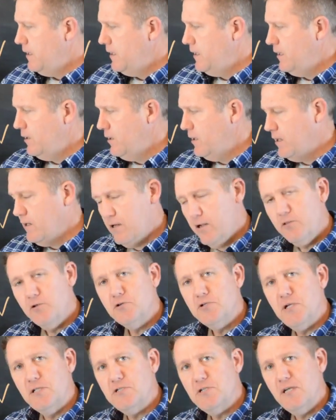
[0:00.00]
in another
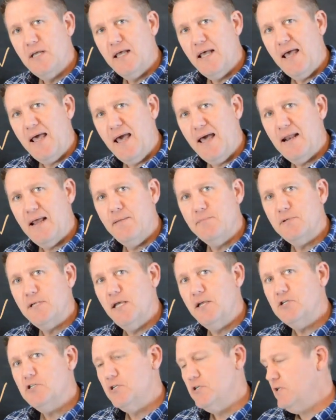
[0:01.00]
sense,
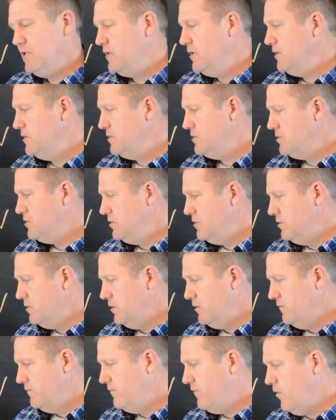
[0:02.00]
adaptation is
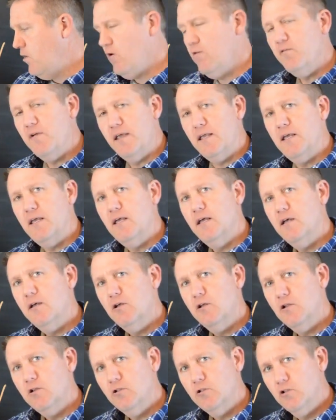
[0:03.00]
evolving.
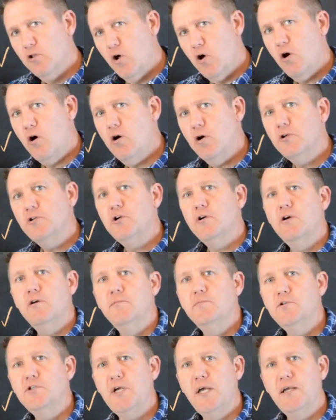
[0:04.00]

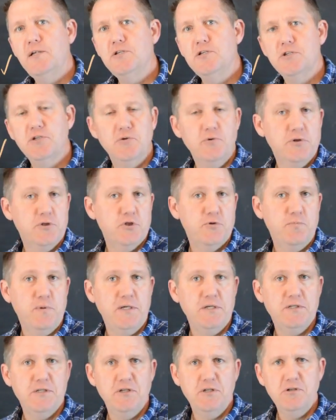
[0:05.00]
Long-term changes to a
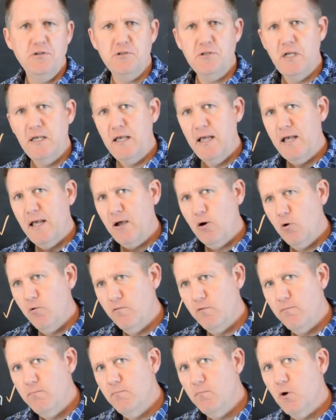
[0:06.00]
species
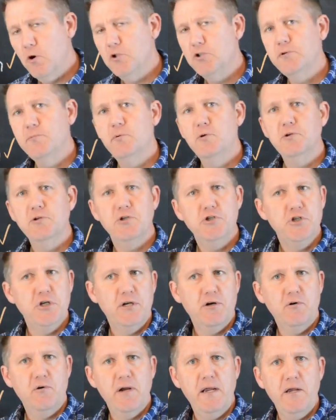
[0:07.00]
over multiple
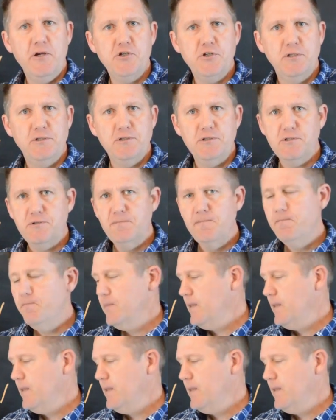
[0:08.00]
generations.